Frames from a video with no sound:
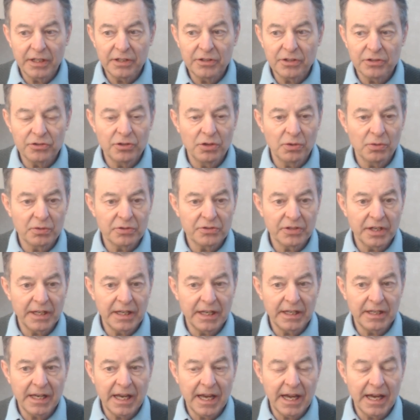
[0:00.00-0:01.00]
They just knew it was
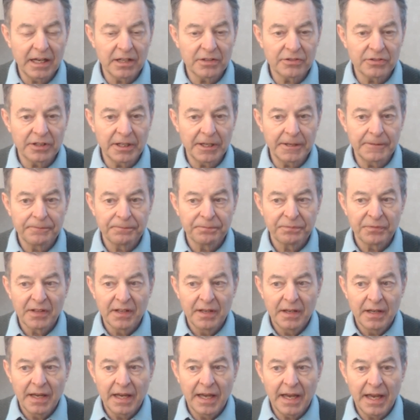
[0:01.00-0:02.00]
an antioxidant.
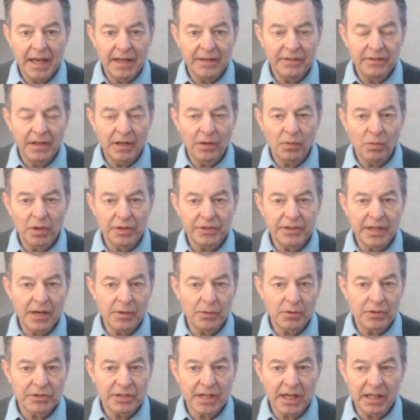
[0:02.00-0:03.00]
And what
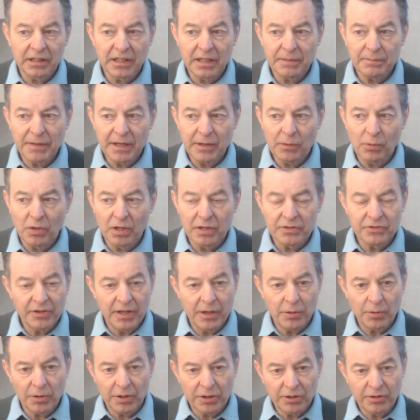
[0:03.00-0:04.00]
they were telling me was
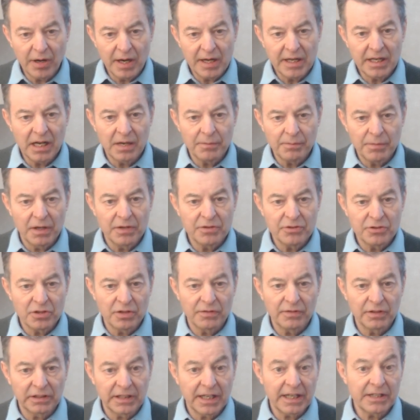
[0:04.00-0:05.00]
they were creating a bunch
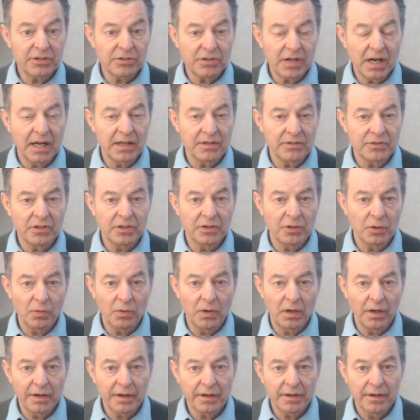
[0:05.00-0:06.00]
of electrons in the
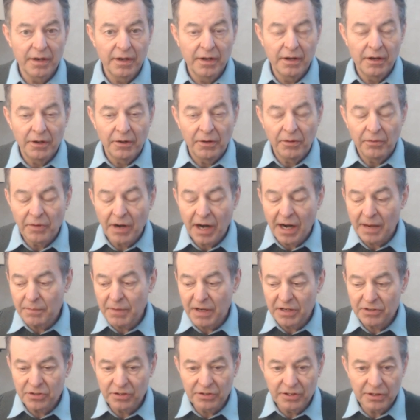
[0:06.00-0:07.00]
water. And I
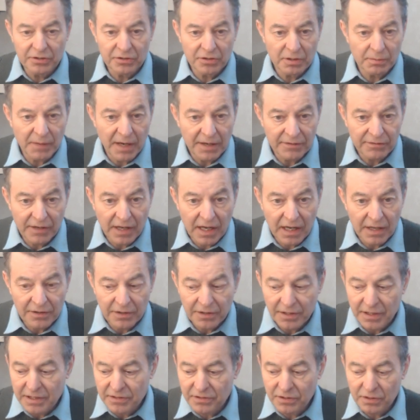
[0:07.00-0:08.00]
mentioned this to my
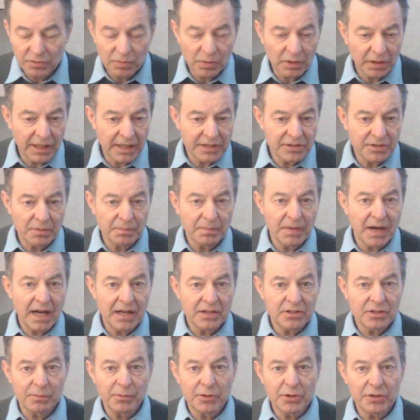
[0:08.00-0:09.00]
father, and he says, well, that's
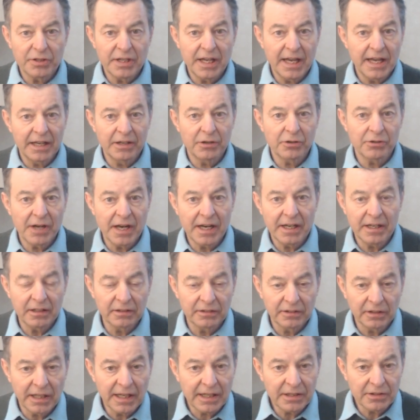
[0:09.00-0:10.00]
impossible. You can't create
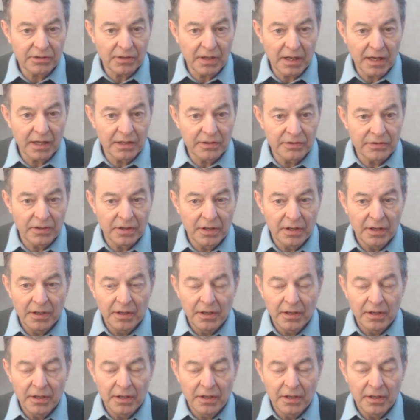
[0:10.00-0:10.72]
electrons.